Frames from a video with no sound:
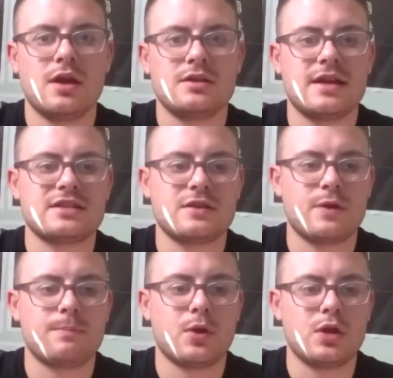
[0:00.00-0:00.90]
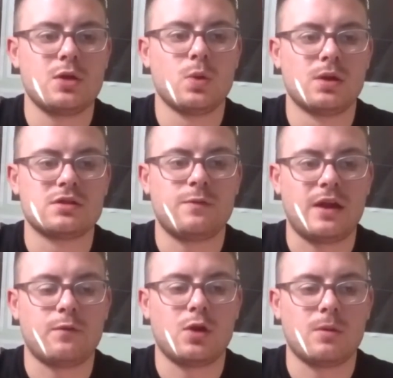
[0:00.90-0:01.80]
Yes, I think Burnley will
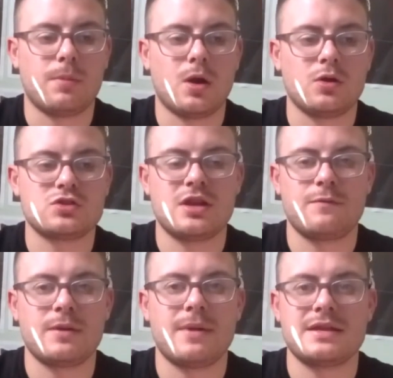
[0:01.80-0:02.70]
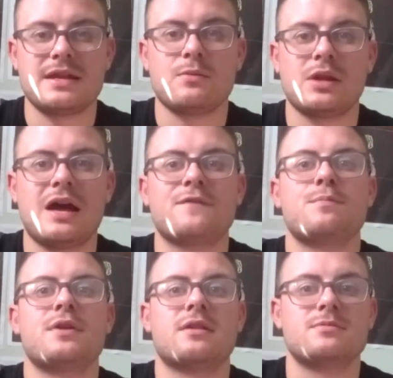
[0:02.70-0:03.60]
defend for long parts, and I think Man United will have
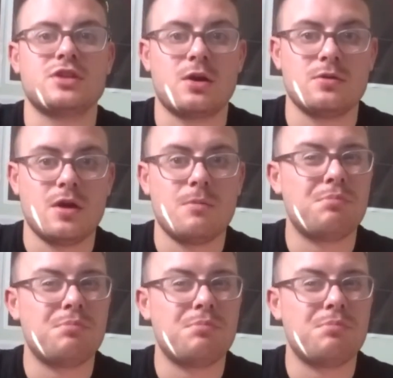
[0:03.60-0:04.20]
to break them down.